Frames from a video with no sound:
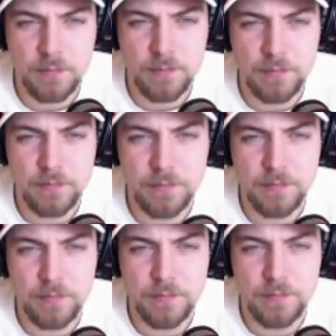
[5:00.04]

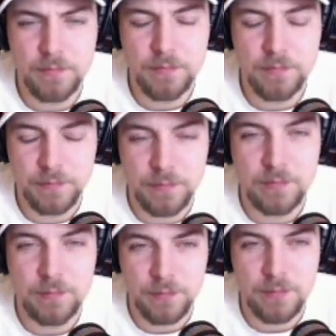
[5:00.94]

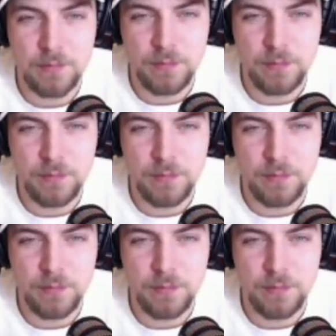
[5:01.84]
The person shown says nothing.